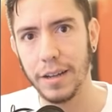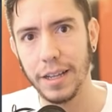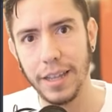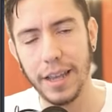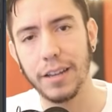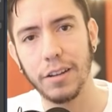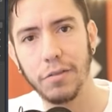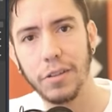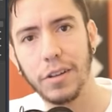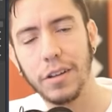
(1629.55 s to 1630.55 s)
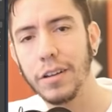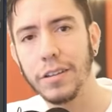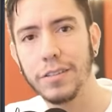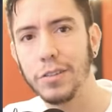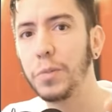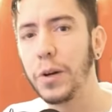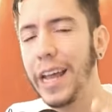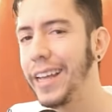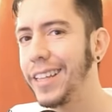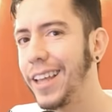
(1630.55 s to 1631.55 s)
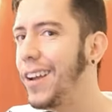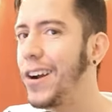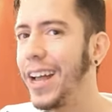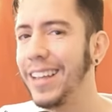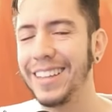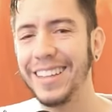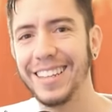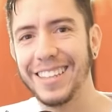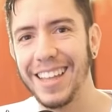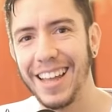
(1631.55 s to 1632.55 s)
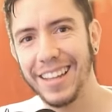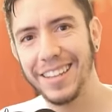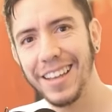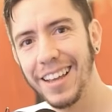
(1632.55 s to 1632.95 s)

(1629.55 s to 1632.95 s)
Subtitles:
at the end of the 2.8 era is that